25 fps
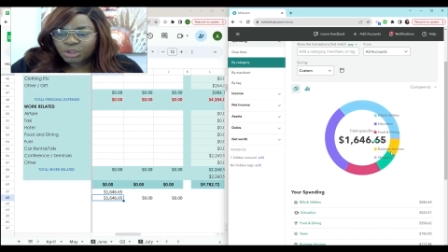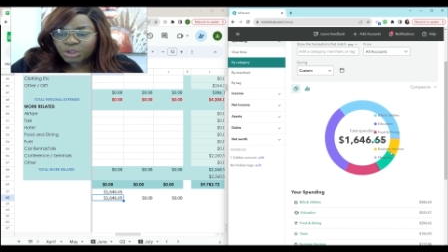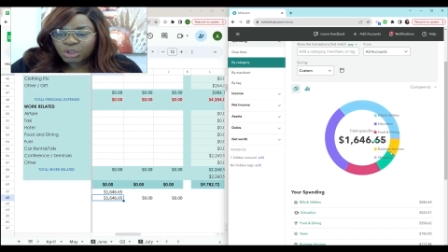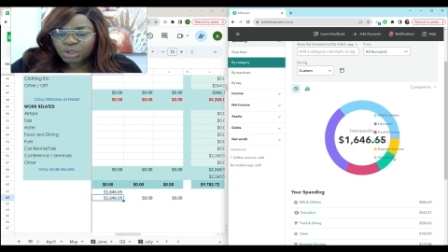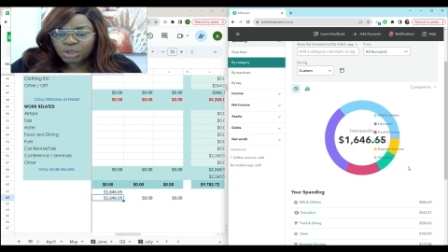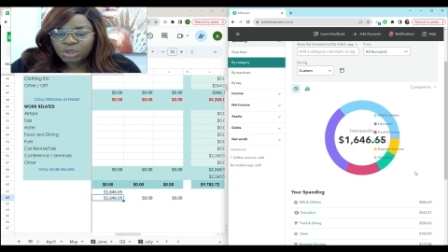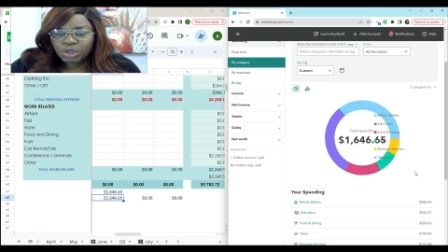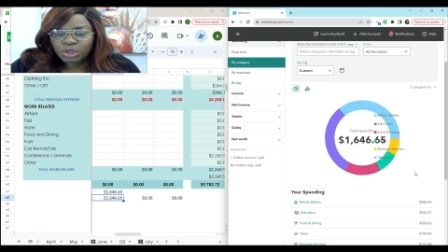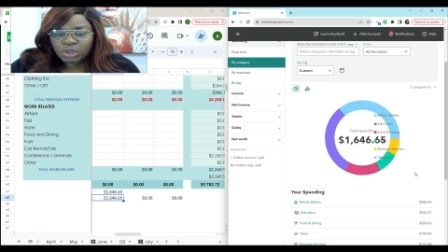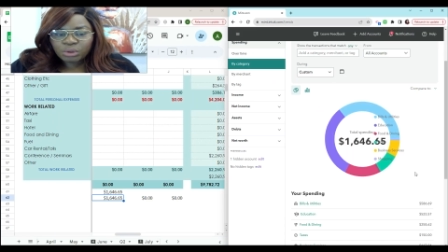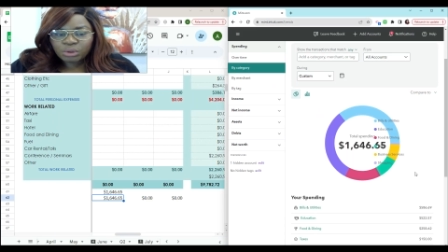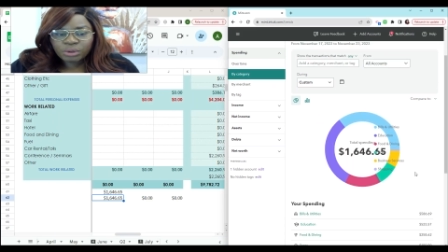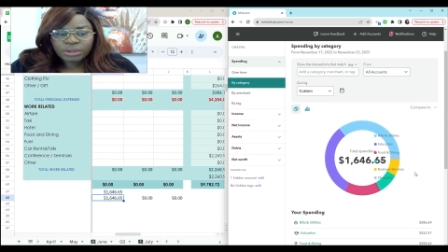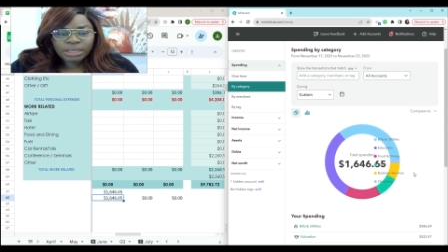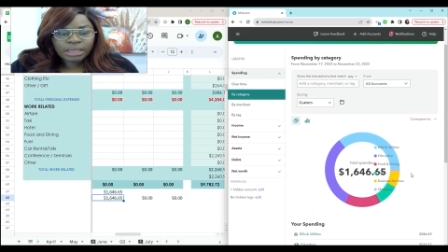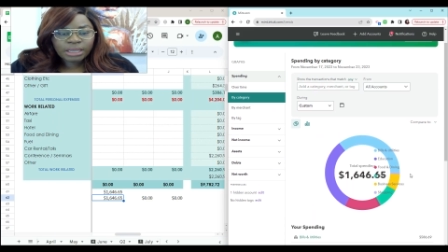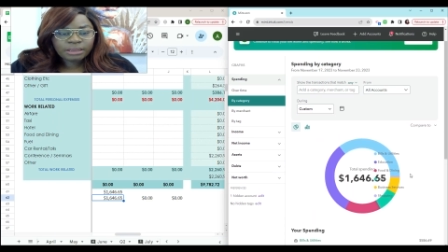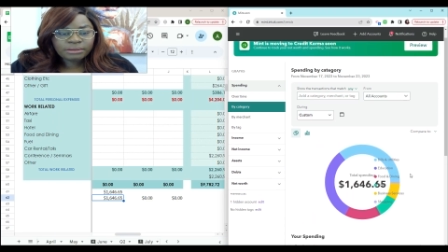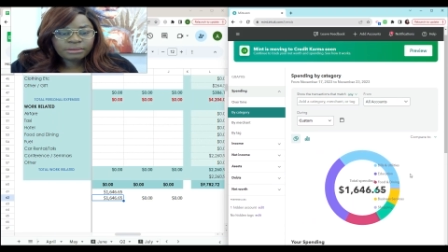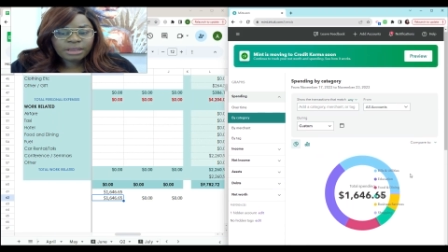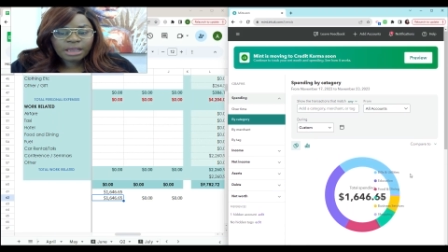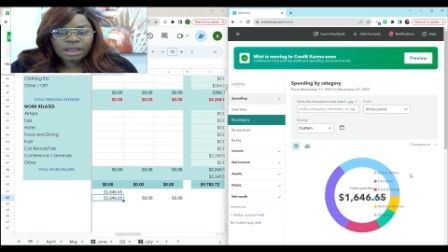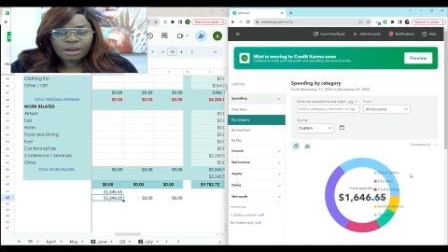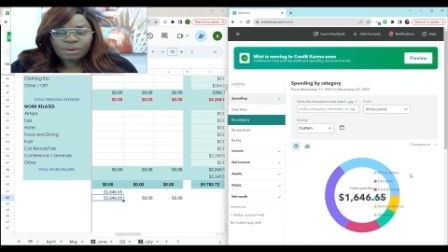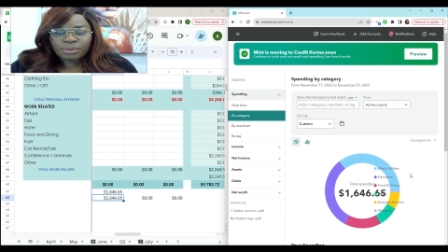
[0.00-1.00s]
a look
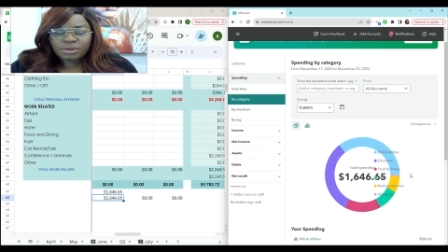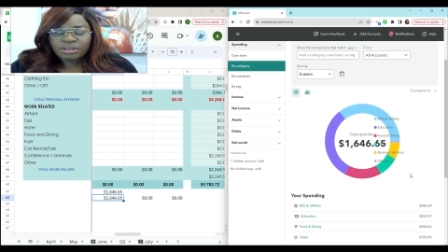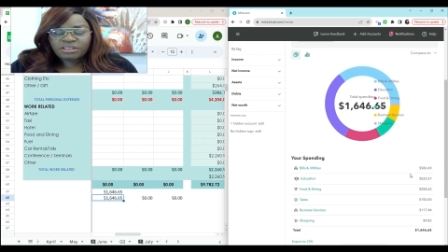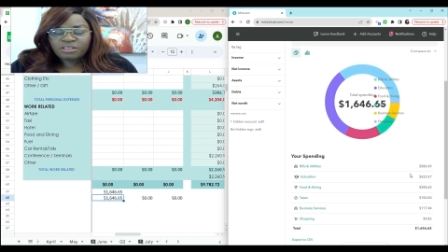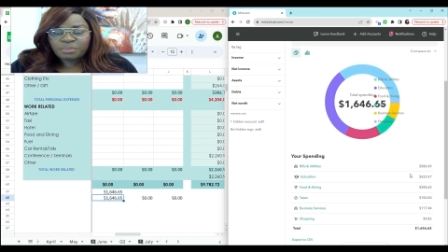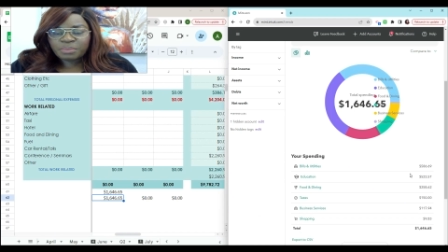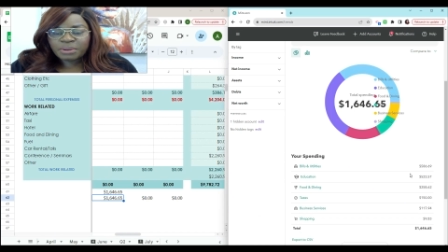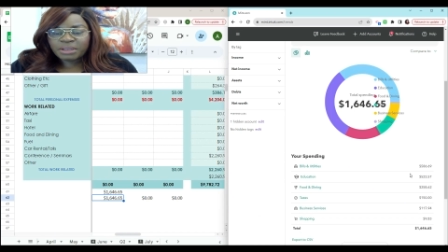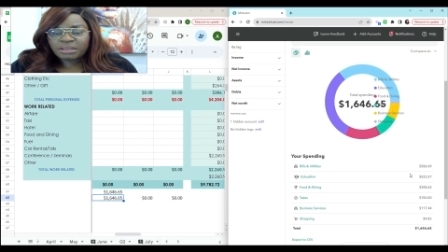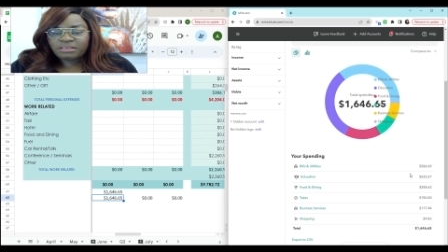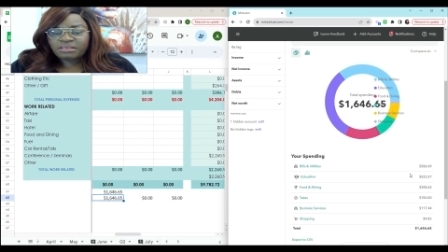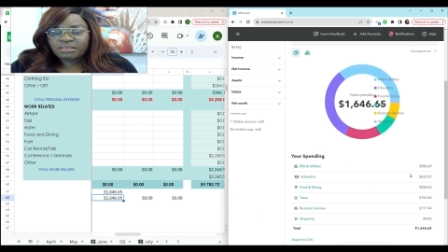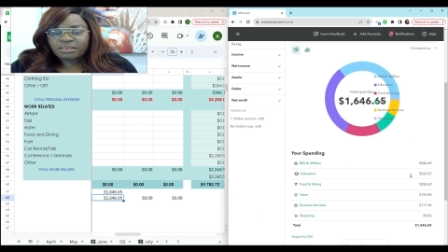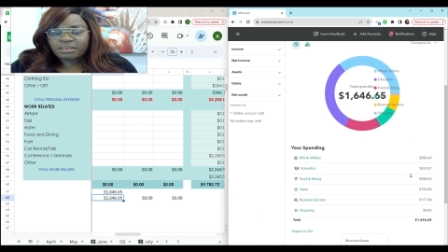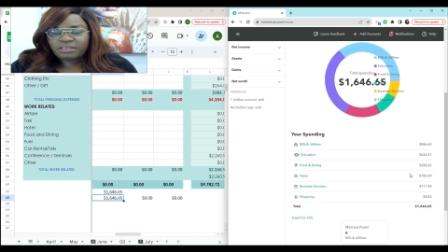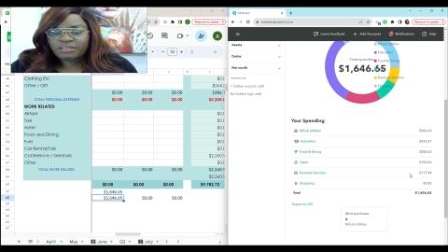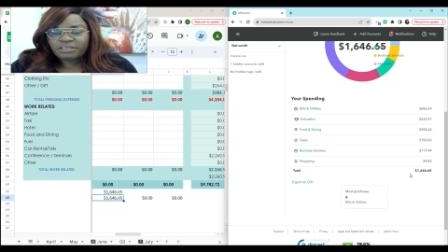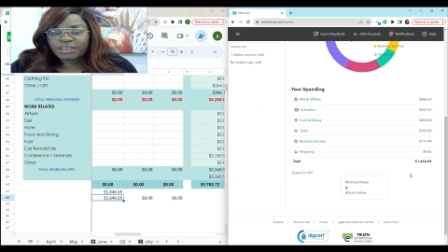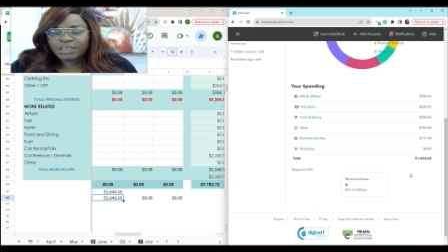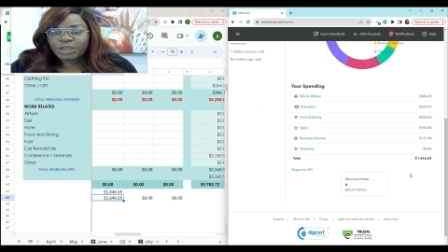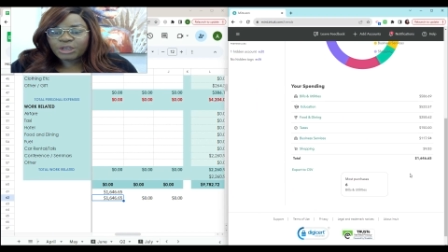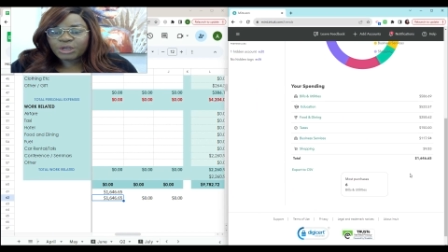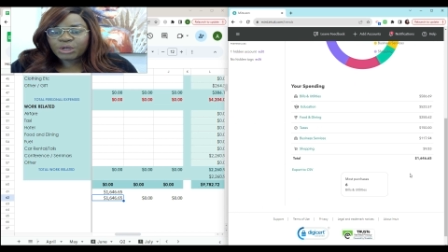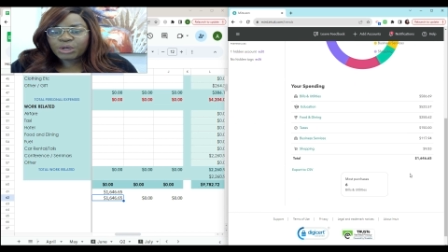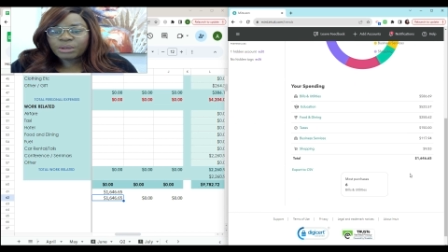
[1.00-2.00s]
at our expenses
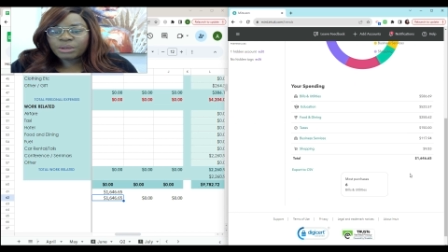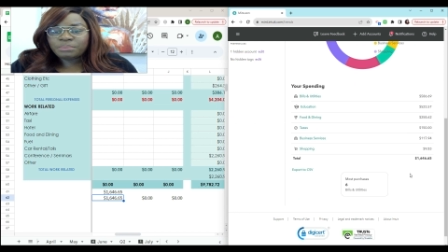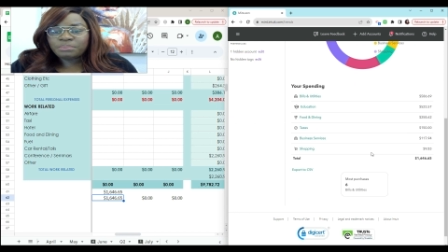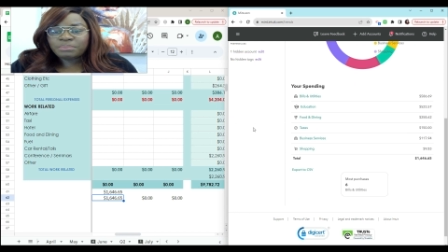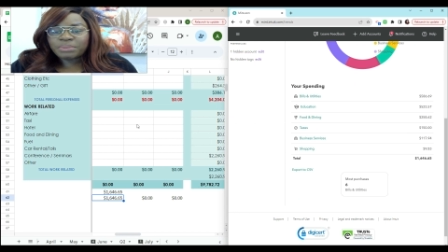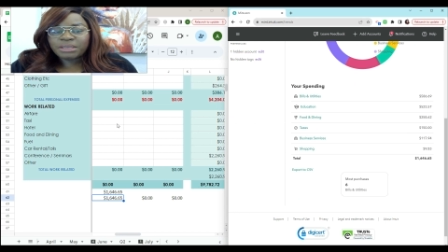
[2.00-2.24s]
here.